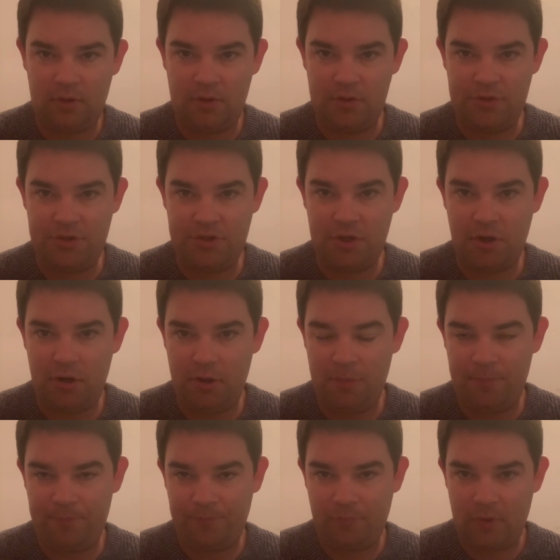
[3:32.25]
so
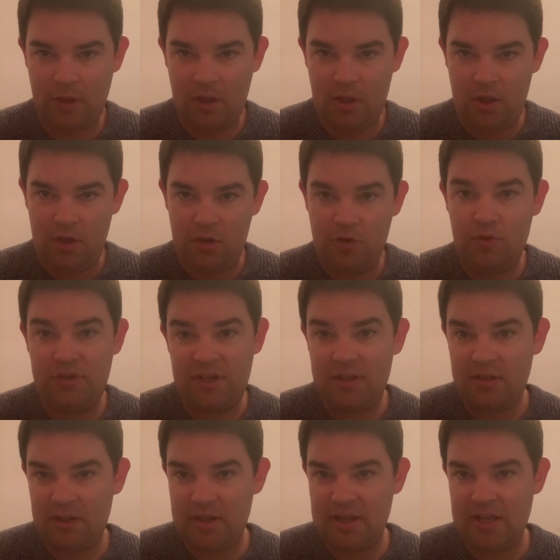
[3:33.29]
you
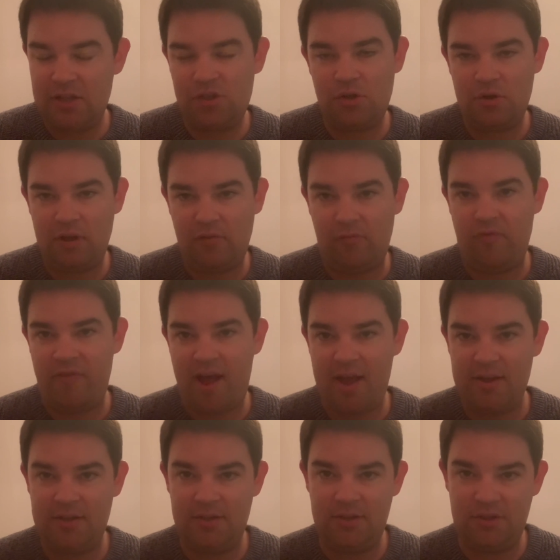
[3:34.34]
didn't need to
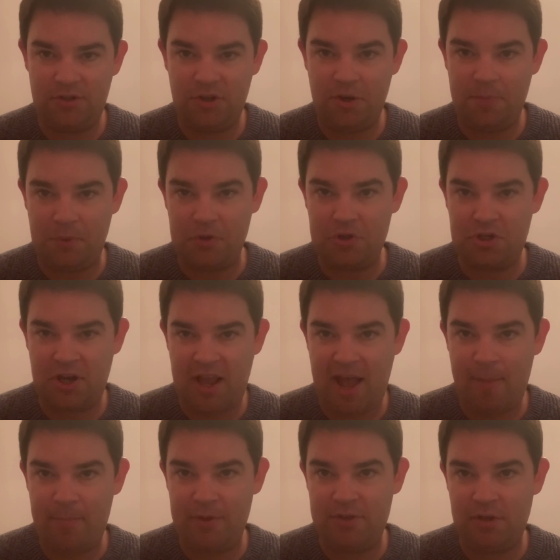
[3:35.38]
invest so much
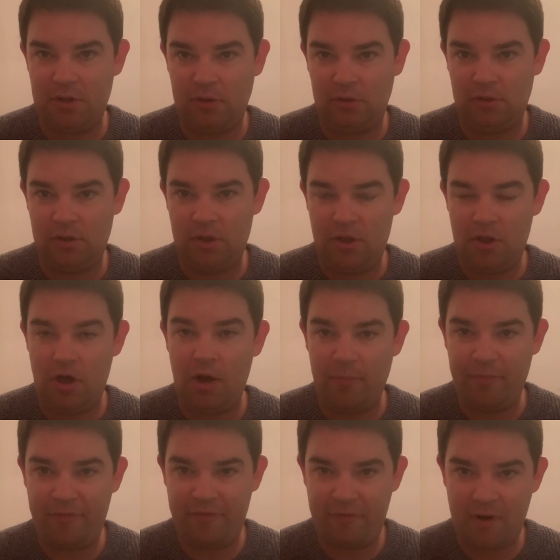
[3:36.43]
capital
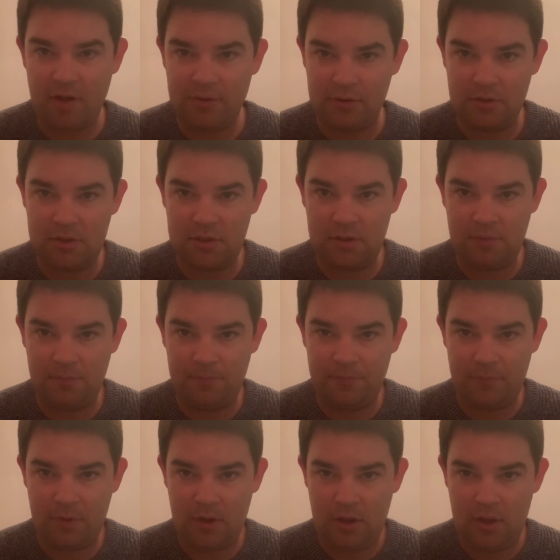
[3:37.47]
up front.
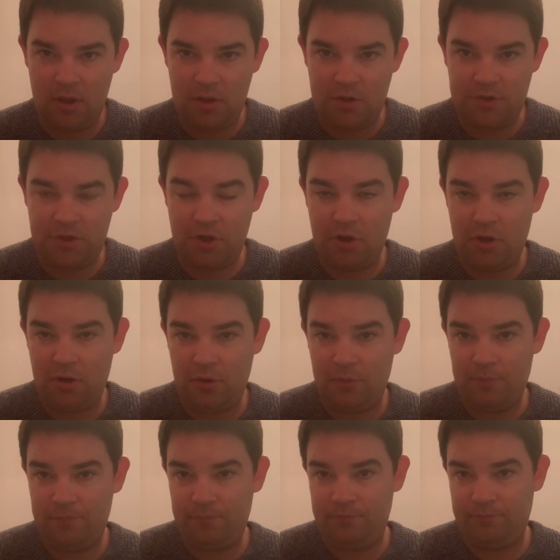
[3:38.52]
So
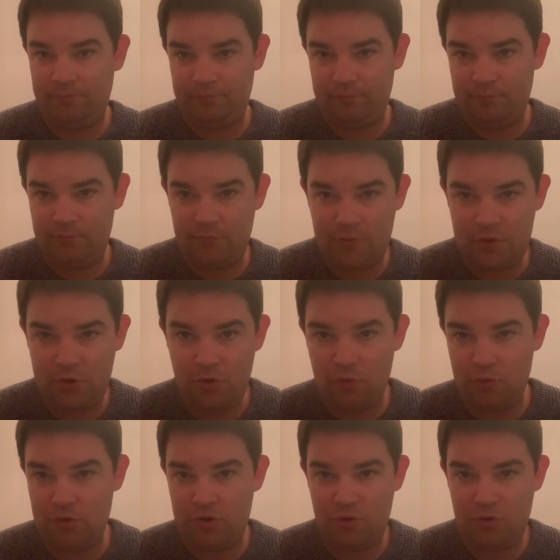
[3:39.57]
to